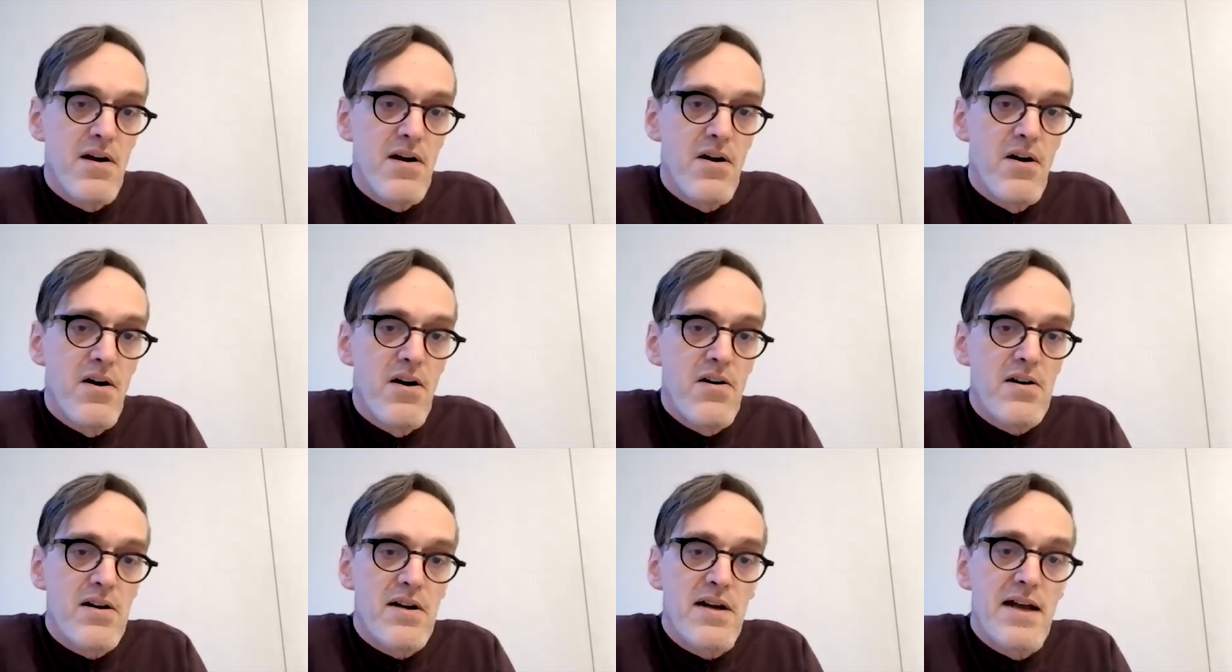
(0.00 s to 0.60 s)

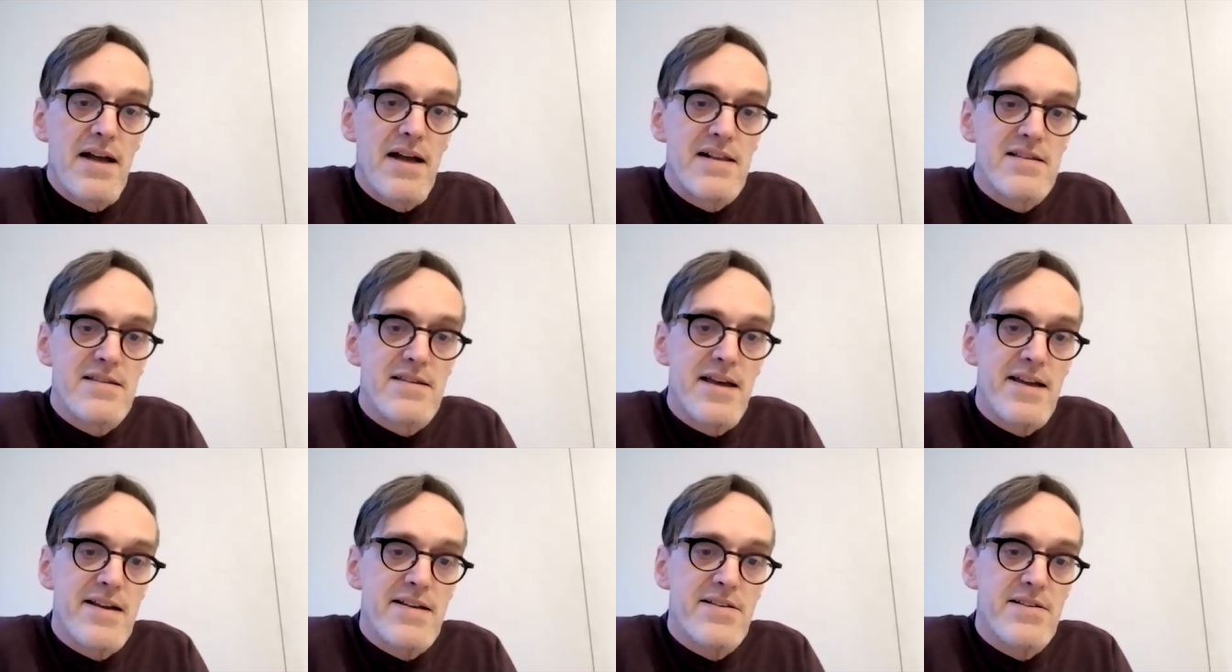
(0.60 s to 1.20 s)
or uh,
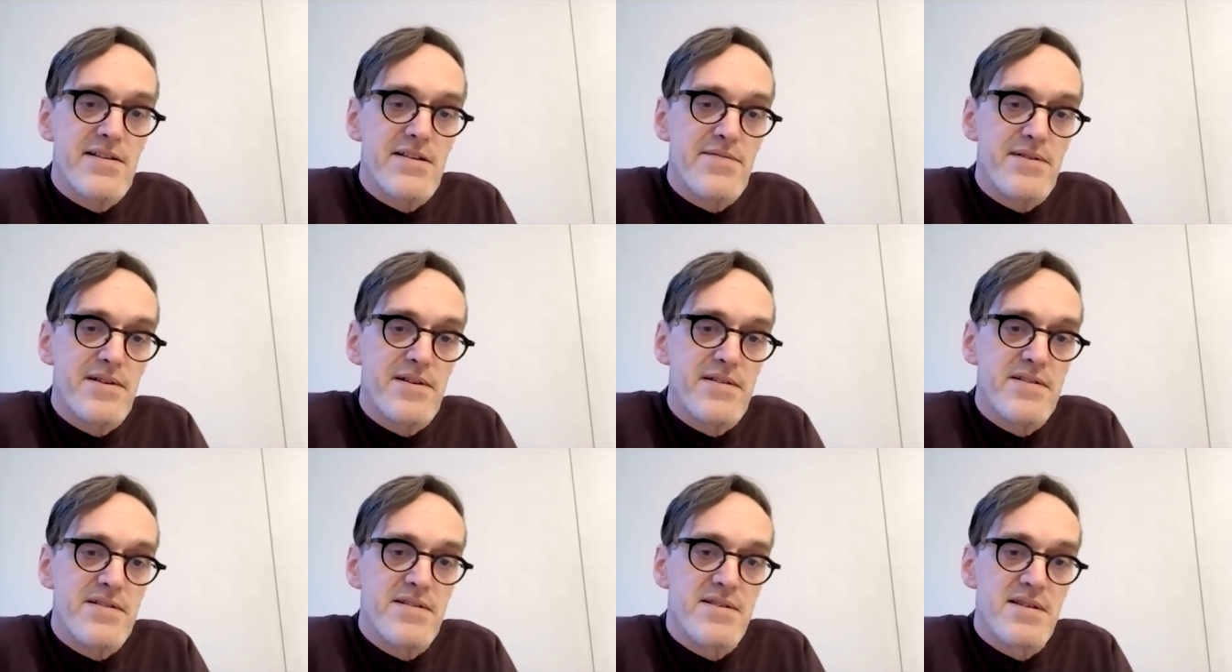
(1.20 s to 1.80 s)
health
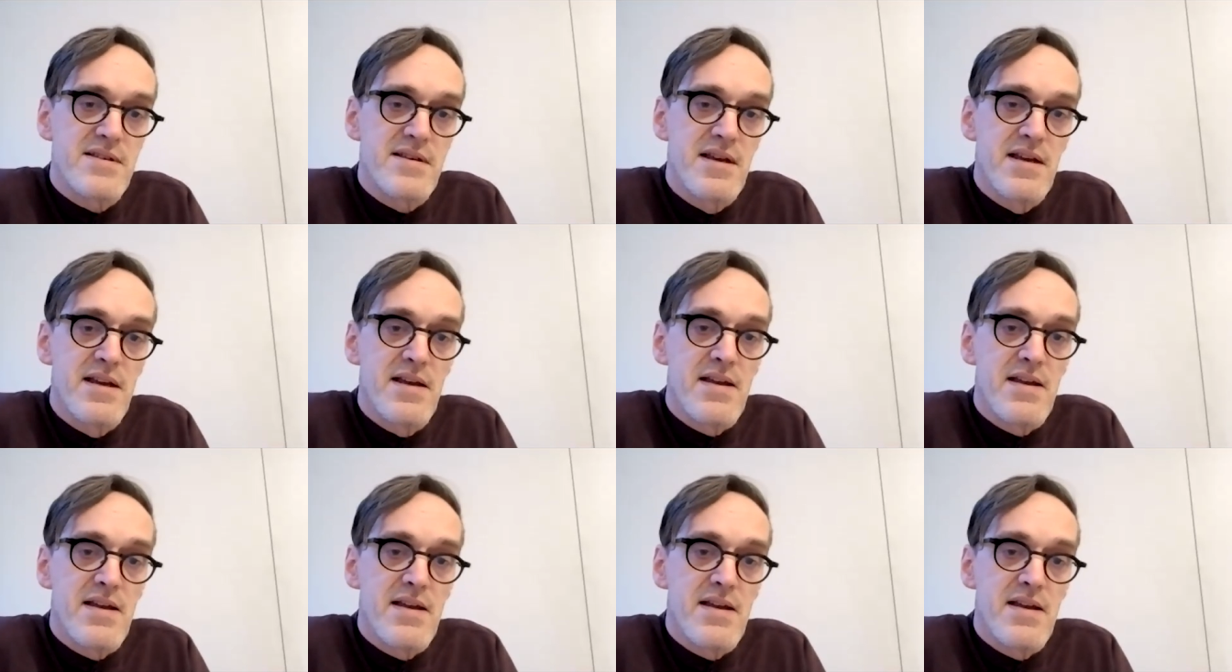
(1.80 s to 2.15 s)
activists